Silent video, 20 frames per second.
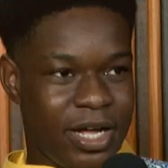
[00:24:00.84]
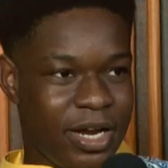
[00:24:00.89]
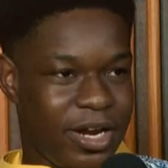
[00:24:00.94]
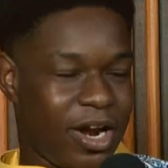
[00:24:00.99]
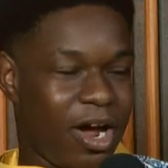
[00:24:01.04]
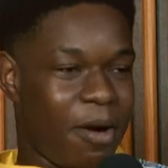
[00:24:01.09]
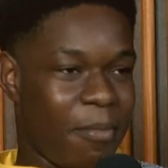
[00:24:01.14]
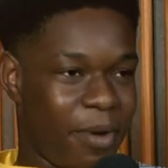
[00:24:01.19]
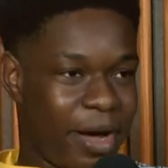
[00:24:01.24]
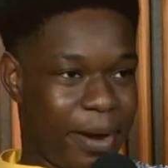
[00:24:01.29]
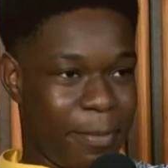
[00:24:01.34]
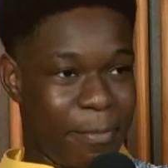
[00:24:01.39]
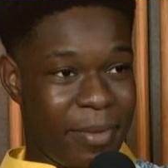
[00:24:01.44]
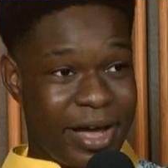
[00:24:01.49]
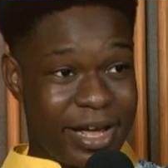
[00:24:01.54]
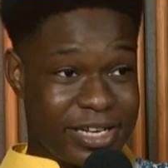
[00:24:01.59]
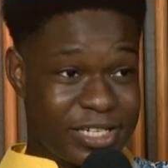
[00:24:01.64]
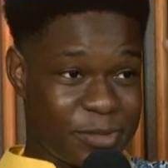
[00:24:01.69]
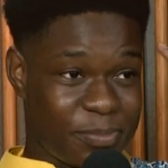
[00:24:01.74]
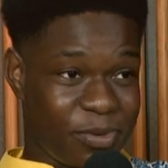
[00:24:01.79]
now my
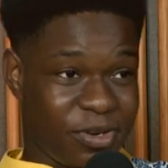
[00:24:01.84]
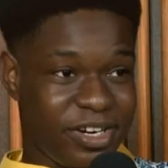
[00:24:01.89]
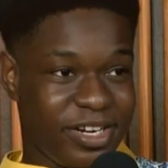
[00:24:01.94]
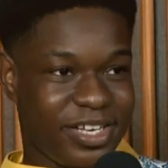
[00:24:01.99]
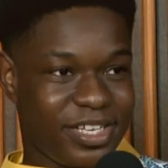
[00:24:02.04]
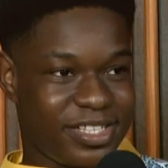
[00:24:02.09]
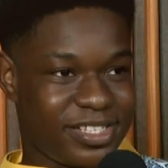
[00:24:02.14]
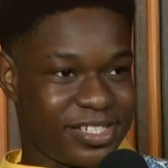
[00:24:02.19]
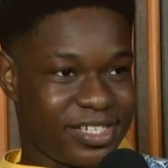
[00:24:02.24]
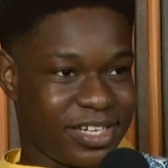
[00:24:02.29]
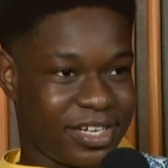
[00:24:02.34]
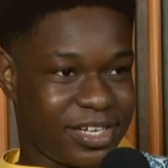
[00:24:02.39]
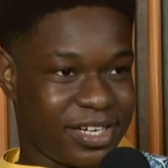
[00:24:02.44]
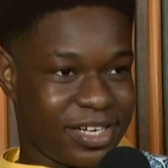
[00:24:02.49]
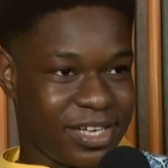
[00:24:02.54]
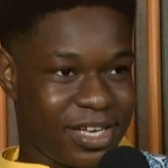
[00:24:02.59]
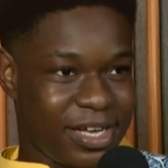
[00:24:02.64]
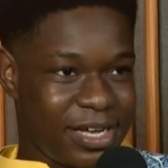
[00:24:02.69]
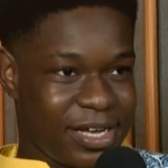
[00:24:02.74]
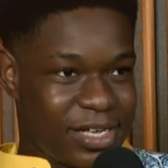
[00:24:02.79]
mind's spun it,
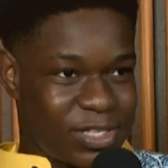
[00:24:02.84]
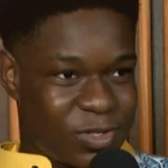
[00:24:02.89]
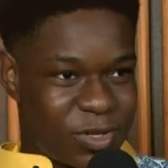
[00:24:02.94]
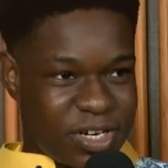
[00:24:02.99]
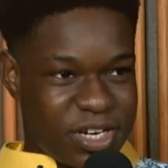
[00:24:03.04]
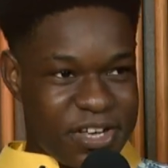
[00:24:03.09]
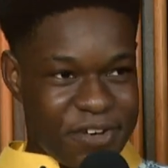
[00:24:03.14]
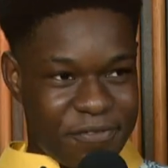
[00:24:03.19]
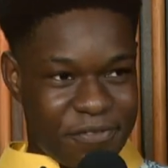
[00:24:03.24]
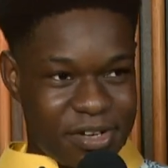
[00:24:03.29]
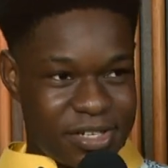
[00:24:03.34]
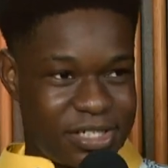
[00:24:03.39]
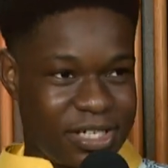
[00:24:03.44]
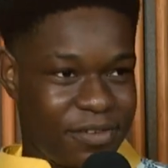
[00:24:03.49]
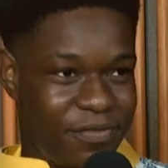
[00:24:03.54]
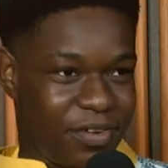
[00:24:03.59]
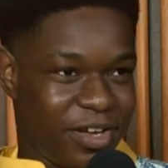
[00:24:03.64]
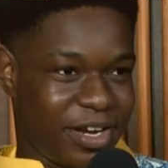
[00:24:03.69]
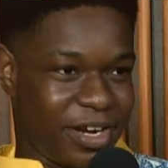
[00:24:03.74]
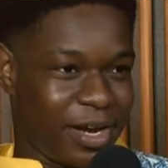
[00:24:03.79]

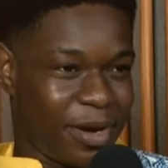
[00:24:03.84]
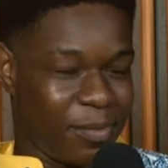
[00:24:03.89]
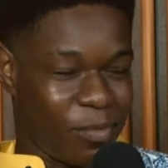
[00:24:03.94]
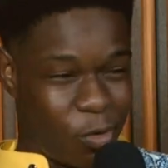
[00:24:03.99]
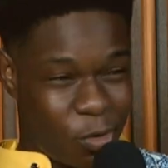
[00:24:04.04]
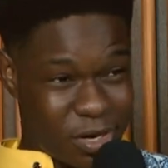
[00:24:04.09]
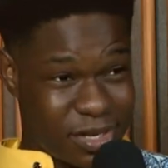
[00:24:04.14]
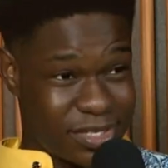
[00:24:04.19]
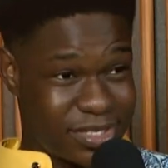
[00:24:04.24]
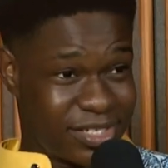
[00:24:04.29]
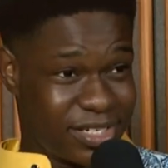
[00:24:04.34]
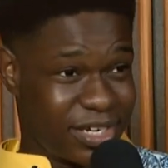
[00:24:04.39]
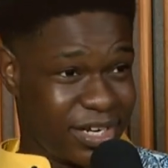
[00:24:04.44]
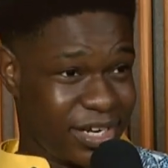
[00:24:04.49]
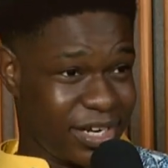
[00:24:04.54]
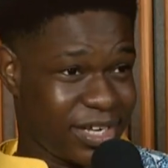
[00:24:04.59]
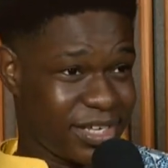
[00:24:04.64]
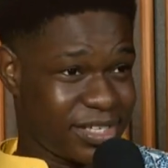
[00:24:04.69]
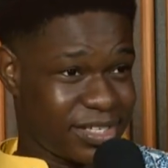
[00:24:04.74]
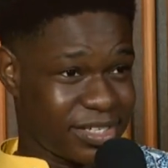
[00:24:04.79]
24/7 I'm wanting
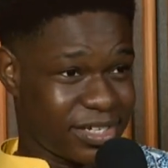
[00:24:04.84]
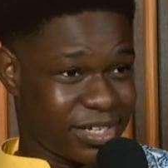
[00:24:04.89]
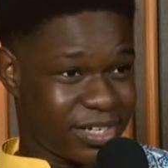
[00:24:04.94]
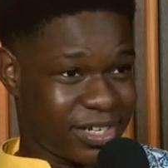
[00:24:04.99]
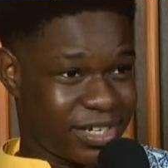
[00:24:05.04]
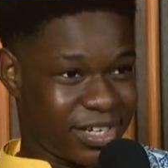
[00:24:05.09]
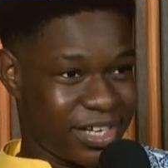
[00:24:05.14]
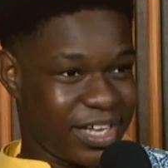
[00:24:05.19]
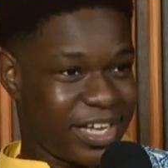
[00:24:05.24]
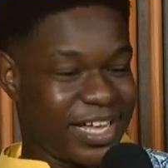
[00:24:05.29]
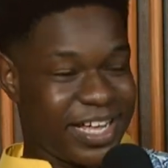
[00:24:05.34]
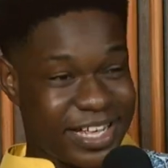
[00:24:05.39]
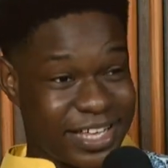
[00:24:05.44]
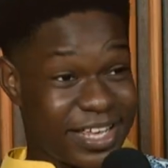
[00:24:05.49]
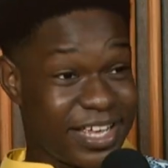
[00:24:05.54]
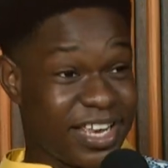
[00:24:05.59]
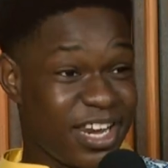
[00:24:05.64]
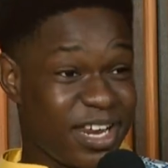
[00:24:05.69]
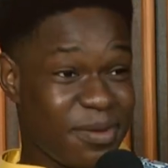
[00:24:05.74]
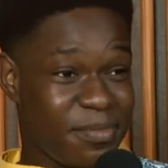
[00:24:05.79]
it,
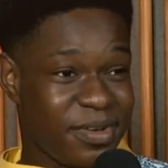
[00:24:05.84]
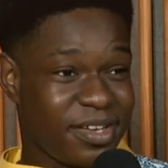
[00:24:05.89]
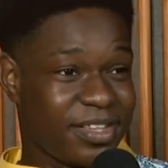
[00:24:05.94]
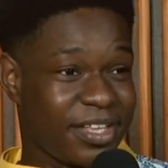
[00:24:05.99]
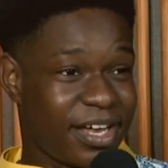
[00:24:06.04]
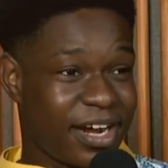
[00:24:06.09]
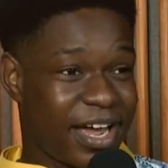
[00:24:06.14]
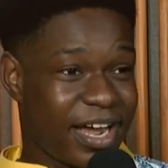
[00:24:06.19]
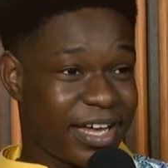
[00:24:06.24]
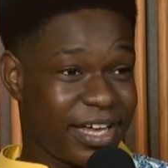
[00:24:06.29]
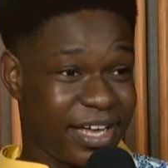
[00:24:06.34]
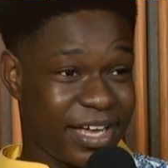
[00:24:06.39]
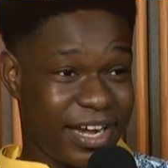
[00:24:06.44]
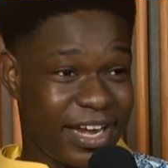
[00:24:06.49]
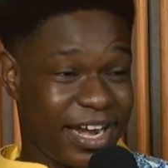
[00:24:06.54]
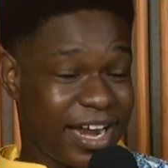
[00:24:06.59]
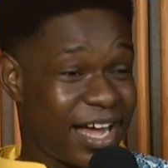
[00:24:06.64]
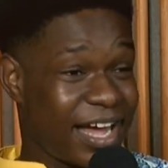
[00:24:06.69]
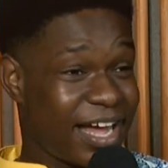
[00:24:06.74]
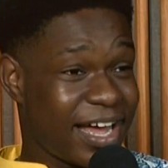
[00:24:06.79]
killing me that I
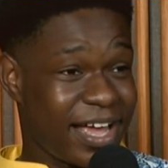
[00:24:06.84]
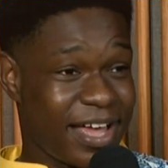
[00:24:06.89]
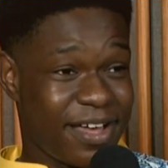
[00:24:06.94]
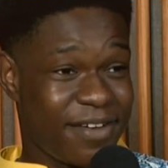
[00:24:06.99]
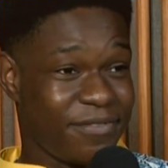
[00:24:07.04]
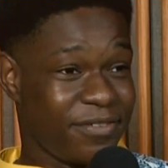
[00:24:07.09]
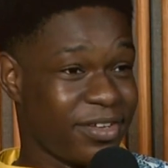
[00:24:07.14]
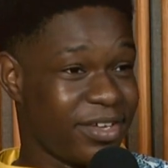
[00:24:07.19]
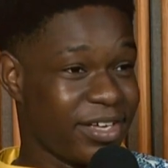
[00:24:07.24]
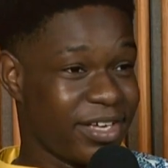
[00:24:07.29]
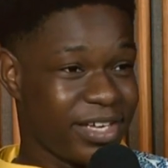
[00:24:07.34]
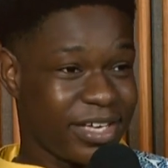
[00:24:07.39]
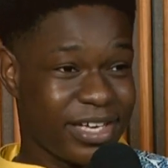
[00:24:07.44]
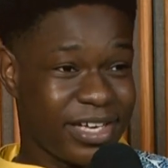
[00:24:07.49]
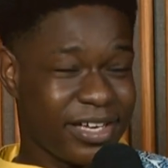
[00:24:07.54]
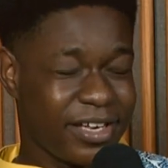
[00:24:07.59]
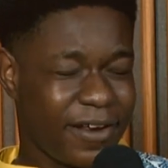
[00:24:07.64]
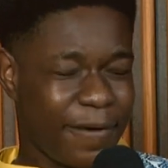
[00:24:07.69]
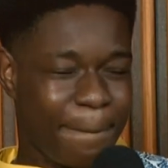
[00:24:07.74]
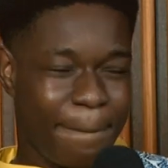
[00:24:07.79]
cannot have
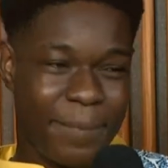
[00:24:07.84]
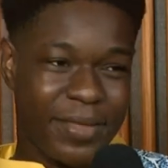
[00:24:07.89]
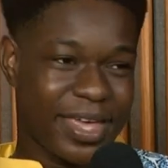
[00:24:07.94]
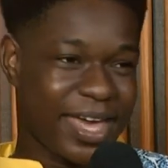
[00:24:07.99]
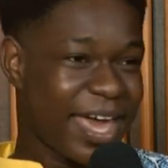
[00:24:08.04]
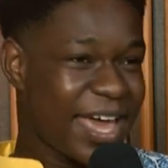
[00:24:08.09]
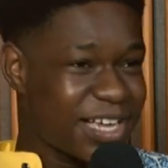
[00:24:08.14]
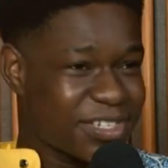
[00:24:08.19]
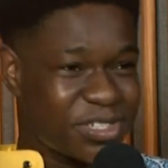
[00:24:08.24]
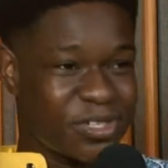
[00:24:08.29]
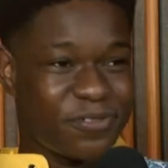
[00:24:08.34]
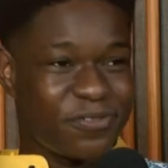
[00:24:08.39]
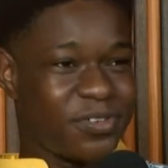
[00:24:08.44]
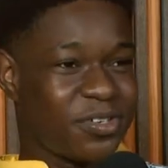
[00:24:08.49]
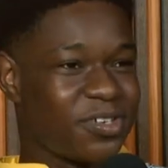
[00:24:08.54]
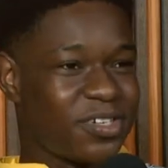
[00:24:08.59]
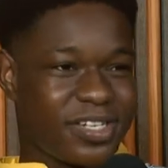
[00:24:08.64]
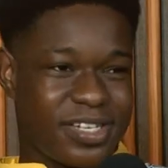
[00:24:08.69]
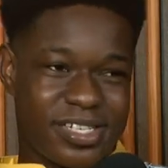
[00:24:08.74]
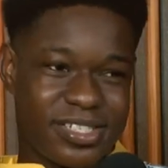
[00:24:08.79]
it. Can't you
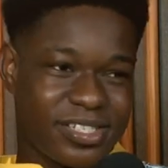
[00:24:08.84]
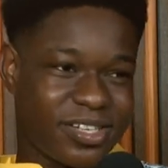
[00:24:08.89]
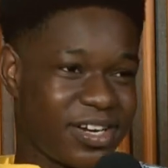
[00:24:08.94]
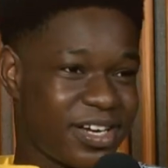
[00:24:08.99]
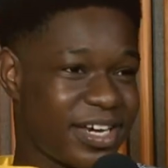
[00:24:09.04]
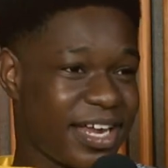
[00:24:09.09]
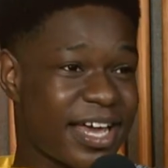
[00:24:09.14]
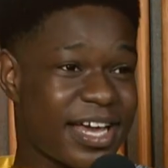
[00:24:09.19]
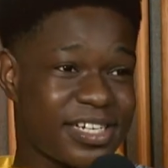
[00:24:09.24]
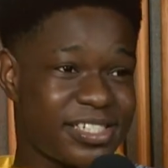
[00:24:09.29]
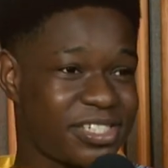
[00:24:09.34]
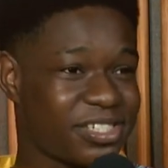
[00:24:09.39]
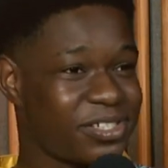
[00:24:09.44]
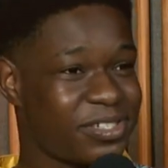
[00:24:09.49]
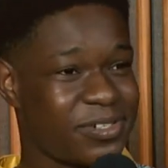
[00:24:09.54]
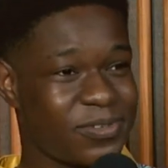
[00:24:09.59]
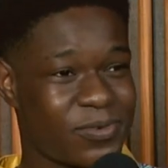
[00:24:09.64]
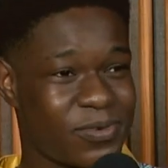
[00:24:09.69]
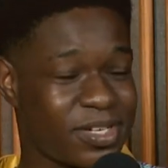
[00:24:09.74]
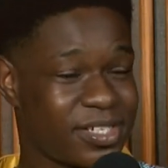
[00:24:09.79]
feel this
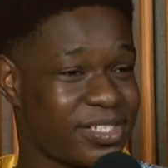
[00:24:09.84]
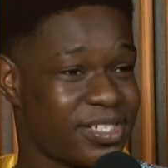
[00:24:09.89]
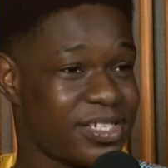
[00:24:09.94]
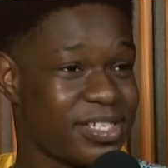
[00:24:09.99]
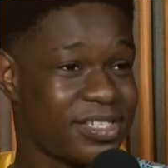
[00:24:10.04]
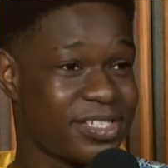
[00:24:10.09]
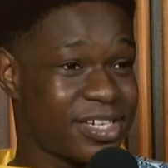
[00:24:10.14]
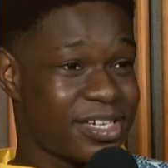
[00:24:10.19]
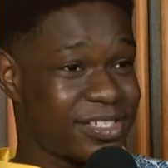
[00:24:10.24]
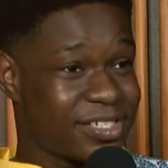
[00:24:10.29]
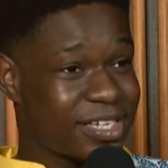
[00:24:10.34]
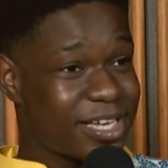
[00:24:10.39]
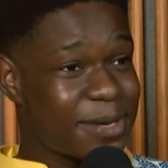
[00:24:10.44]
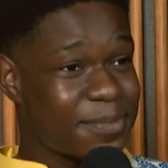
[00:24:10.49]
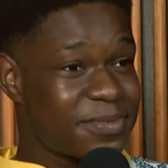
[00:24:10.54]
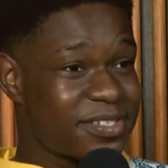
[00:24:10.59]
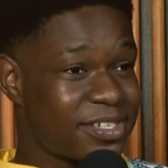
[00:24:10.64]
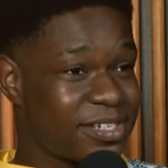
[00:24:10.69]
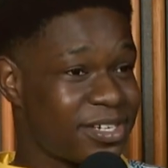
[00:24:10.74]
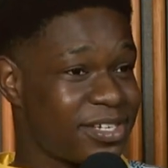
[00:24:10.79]
connection? What's
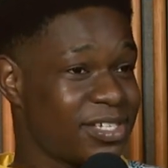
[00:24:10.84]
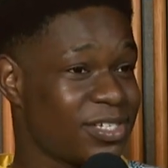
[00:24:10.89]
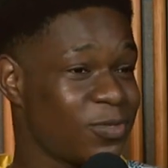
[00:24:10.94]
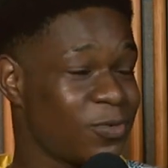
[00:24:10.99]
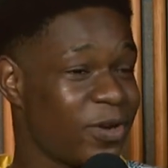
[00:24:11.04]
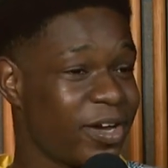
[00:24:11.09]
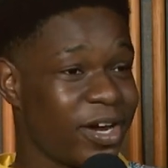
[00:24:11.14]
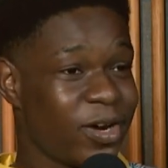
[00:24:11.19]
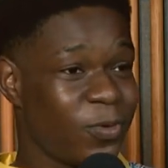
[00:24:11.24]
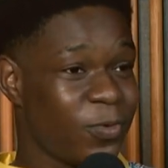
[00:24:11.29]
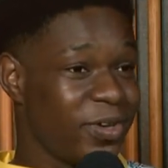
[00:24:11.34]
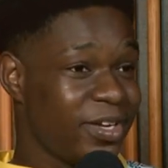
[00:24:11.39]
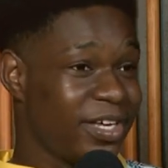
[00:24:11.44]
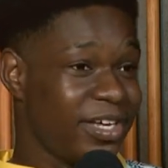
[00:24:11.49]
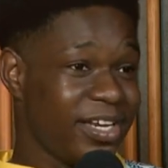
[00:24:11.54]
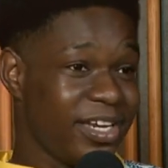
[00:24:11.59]
intercepting's where we